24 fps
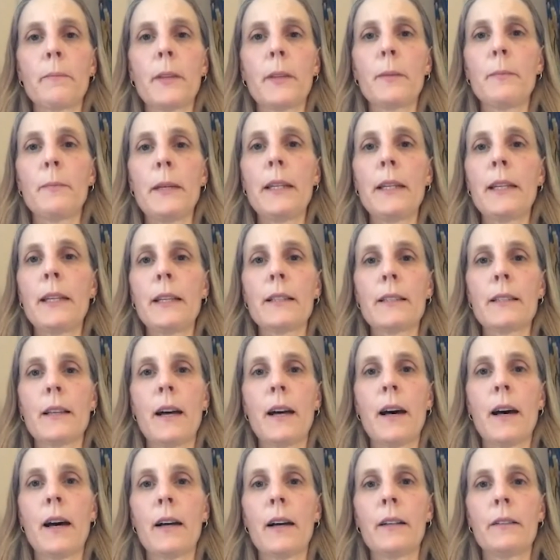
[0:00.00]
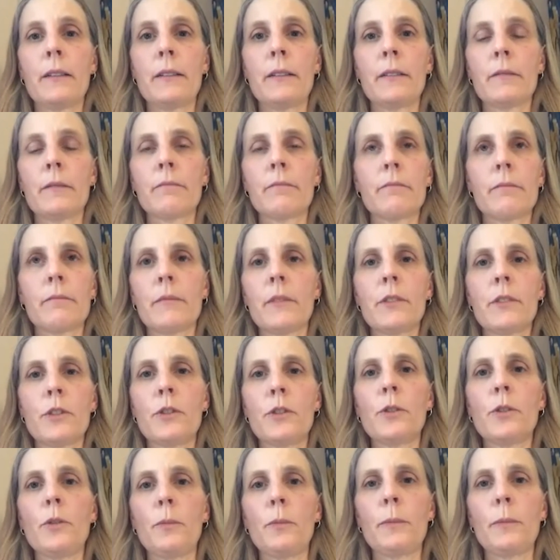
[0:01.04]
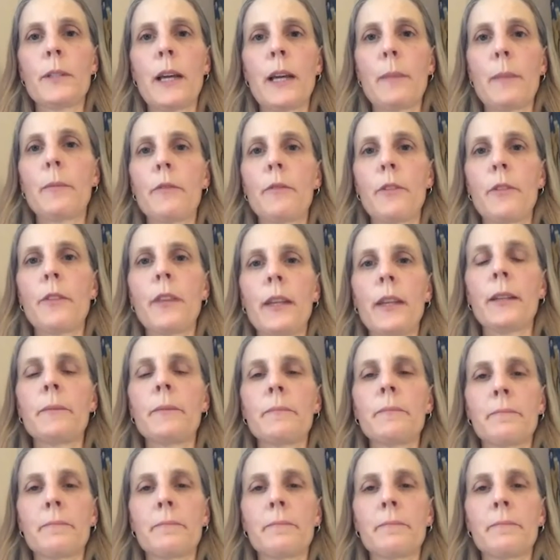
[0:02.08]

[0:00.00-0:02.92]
meetings on Zoom type of a thing.